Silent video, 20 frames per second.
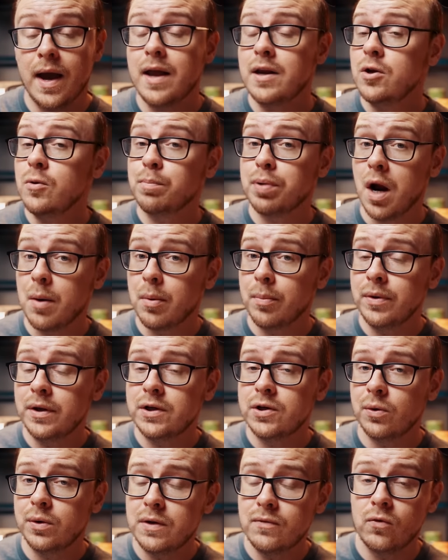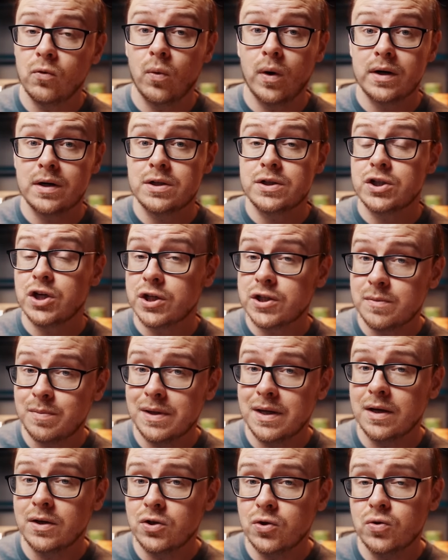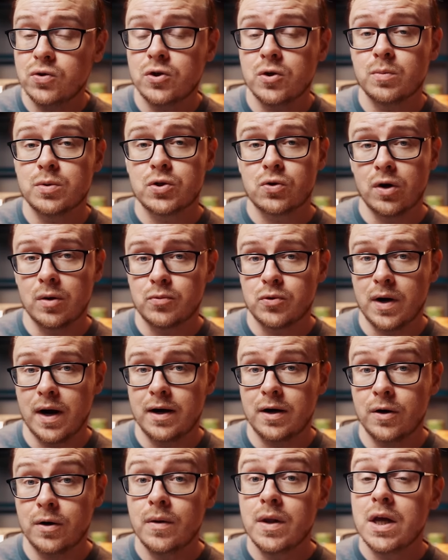And you probably don't even want to just be a YouTube script writer.